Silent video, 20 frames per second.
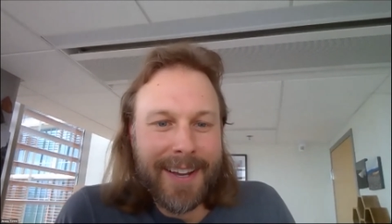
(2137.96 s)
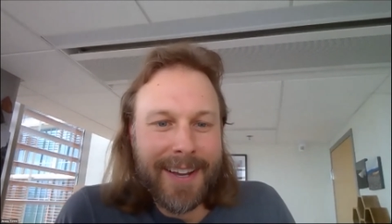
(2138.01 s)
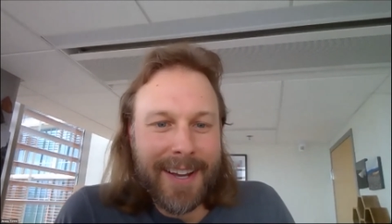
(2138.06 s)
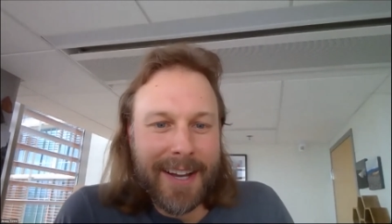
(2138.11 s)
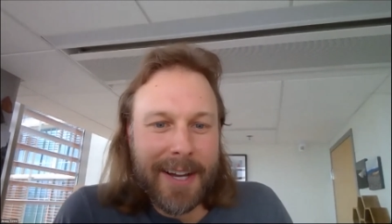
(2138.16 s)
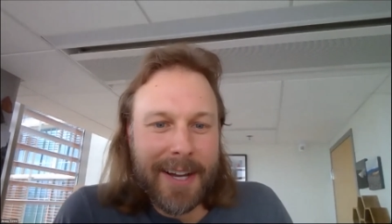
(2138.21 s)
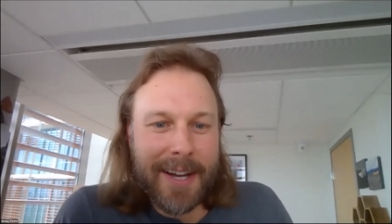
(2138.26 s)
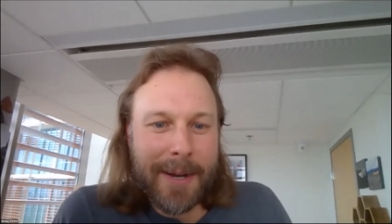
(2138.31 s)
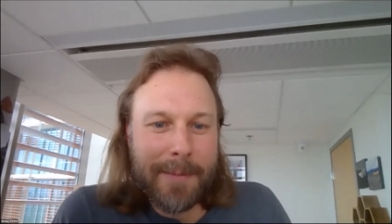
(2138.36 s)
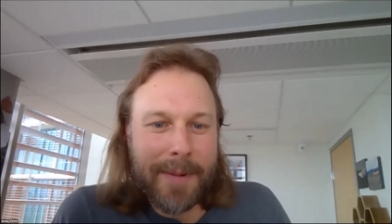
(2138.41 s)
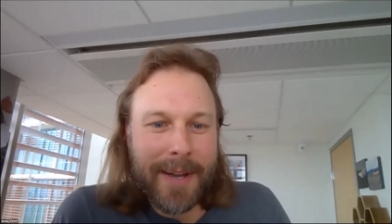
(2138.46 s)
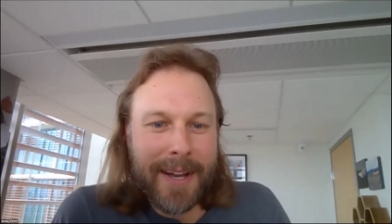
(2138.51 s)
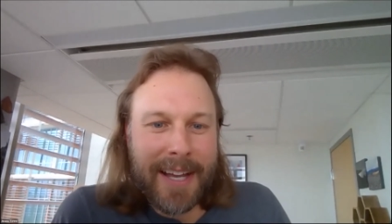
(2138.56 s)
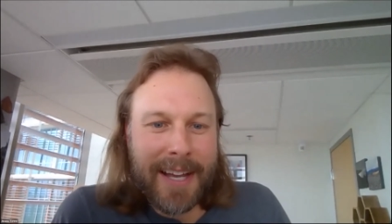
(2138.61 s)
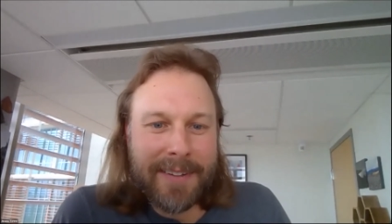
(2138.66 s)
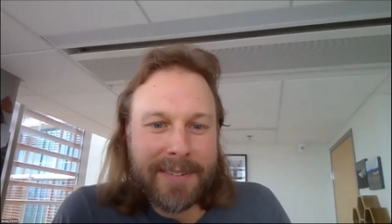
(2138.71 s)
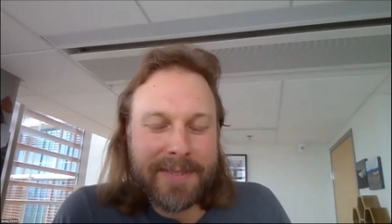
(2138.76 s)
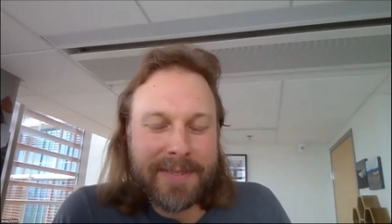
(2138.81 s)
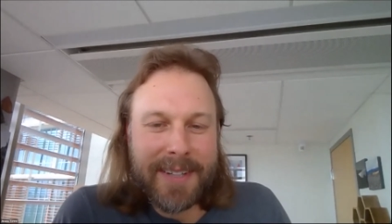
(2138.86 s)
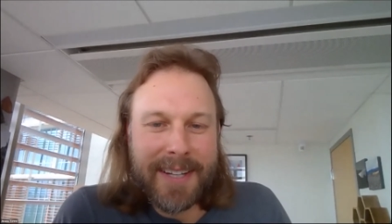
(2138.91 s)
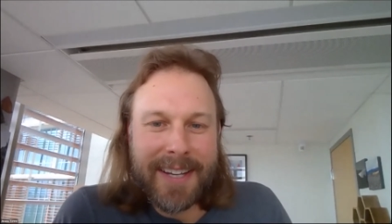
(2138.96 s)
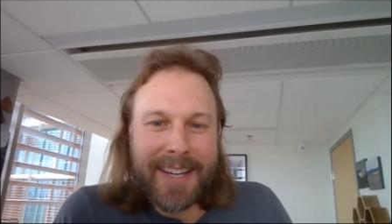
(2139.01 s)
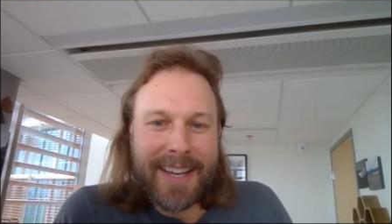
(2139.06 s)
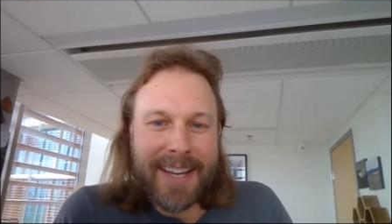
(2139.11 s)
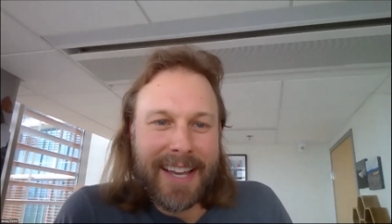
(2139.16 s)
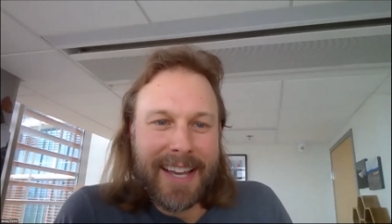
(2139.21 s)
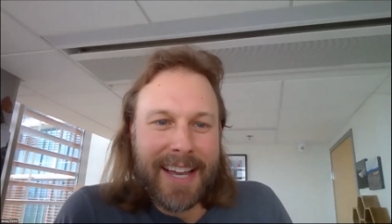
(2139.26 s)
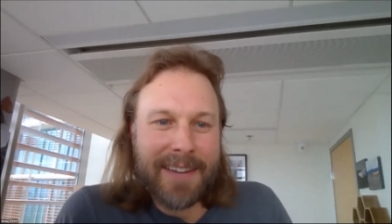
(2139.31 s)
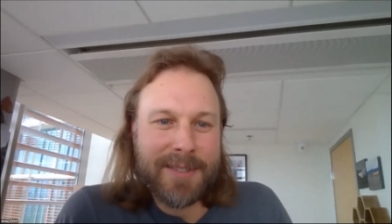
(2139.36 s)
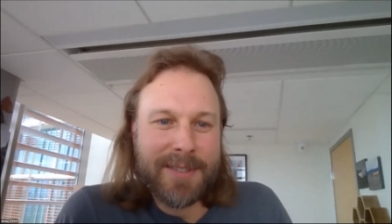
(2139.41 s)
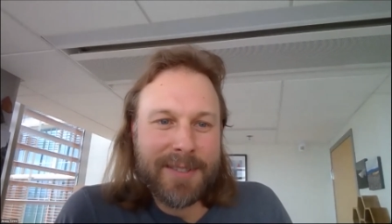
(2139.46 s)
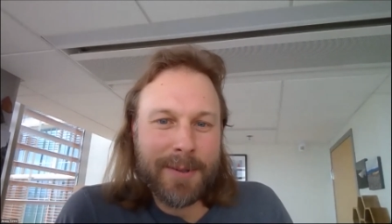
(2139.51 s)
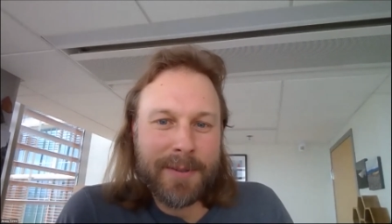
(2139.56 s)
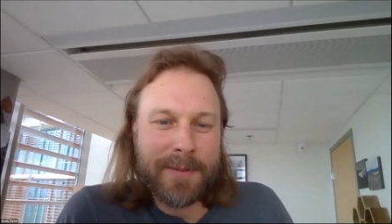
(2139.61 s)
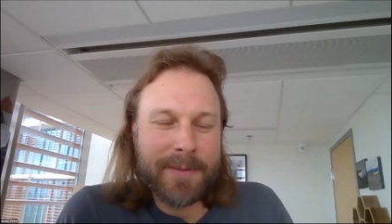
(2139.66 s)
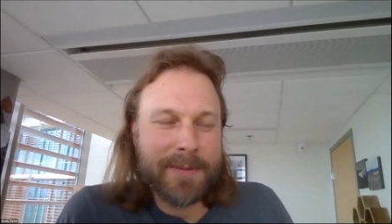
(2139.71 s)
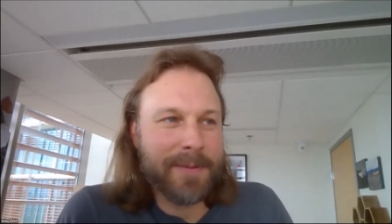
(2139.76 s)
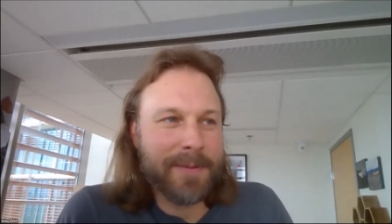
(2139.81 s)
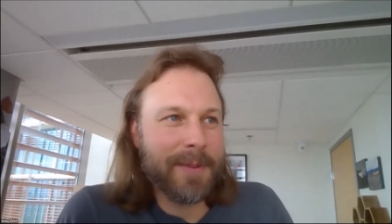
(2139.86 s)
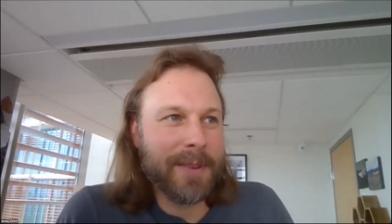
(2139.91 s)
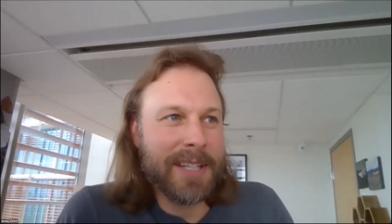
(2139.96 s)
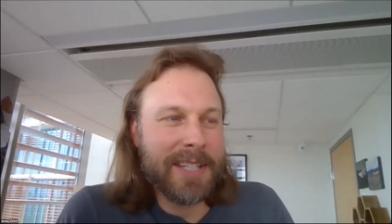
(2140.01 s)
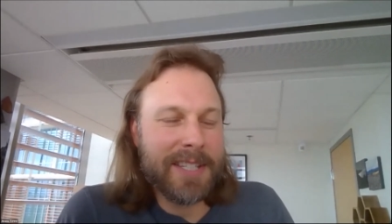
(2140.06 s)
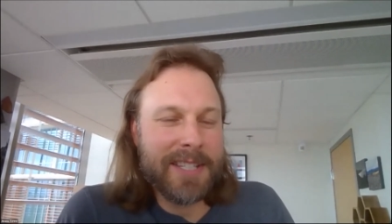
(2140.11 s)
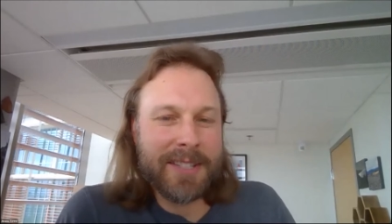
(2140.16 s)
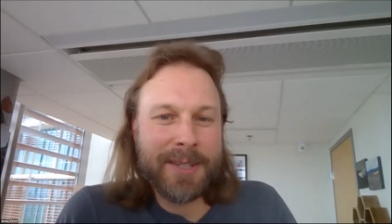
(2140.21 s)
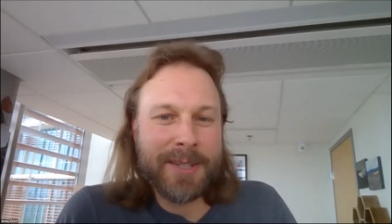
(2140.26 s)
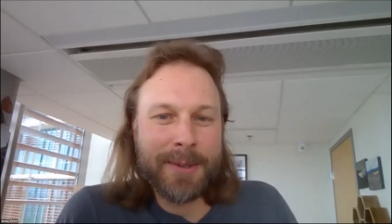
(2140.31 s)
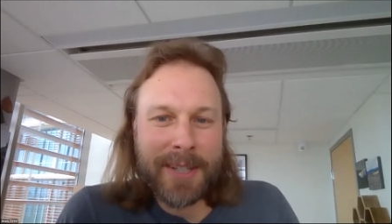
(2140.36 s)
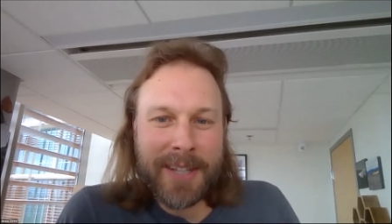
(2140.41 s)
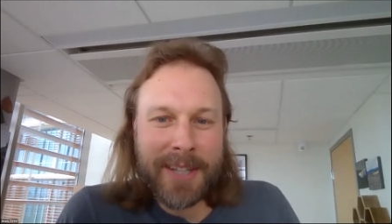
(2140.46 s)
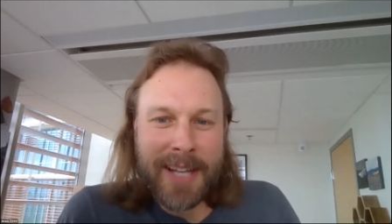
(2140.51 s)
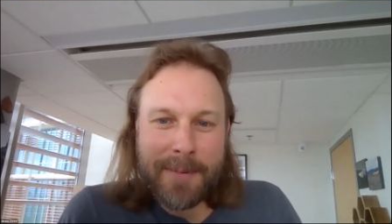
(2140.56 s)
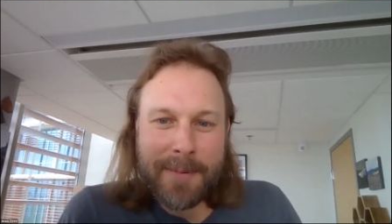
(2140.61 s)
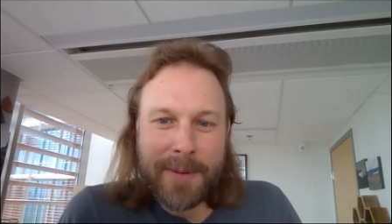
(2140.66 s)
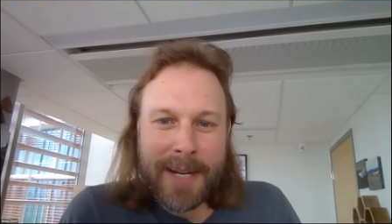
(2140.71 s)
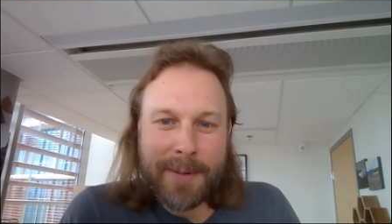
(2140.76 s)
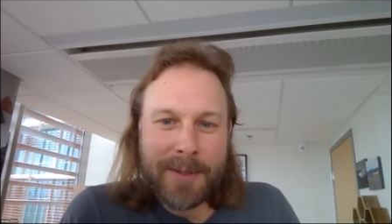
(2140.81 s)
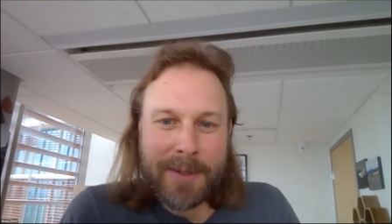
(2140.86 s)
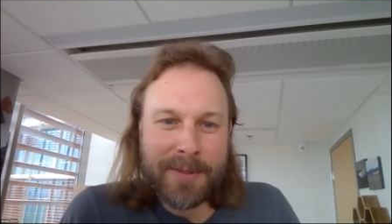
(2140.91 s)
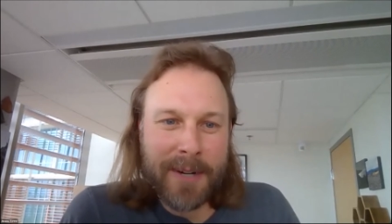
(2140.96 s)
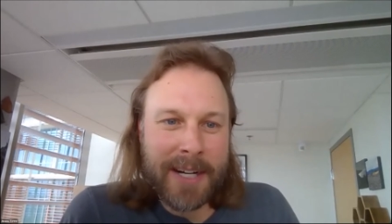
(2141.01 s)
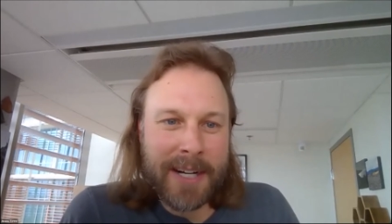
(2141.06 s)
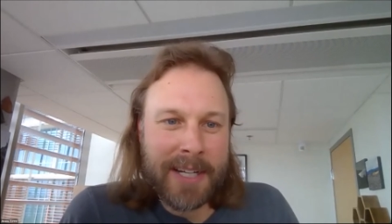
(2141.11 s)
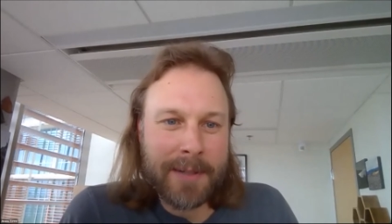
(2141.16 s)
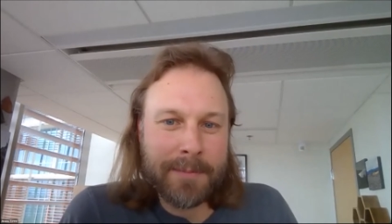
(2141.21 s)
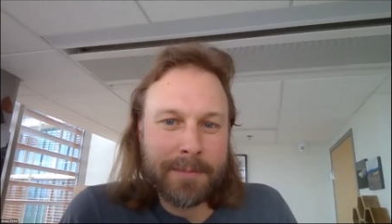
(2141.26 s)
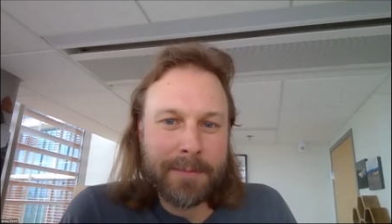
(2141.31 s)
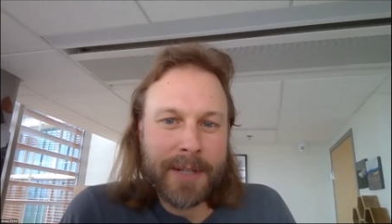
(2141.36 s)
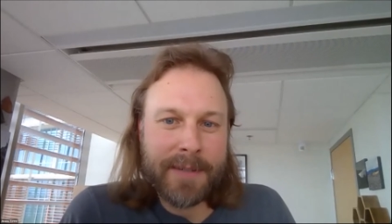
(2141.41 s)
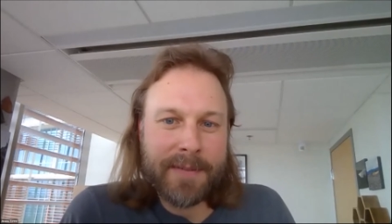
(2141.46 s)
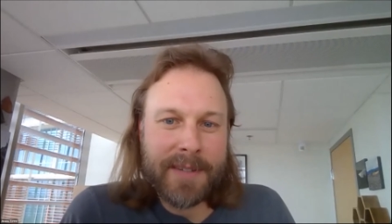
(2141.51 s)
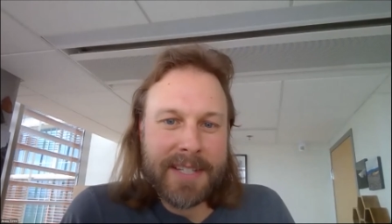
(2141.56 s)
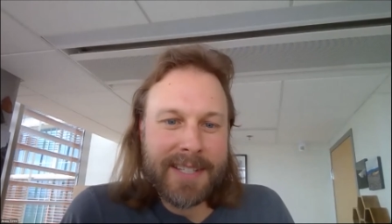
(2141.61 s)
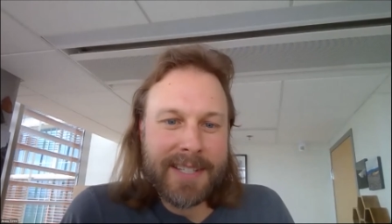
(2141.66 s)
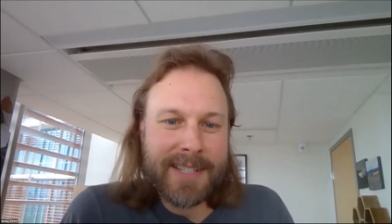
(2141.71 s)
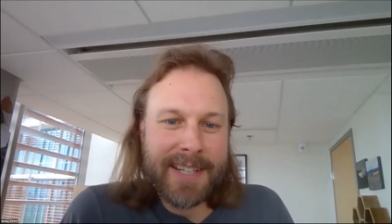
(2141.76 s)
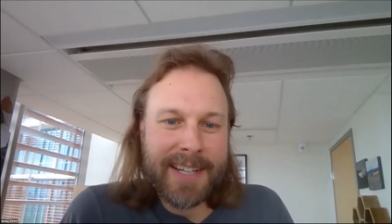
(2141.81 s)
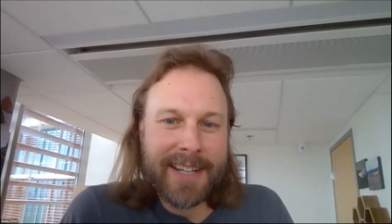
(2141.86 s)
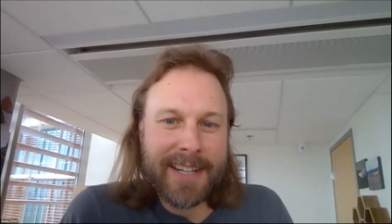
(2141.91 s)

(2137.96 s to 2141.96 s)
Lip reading: I've sort of listened to it a lot when I was writing previously,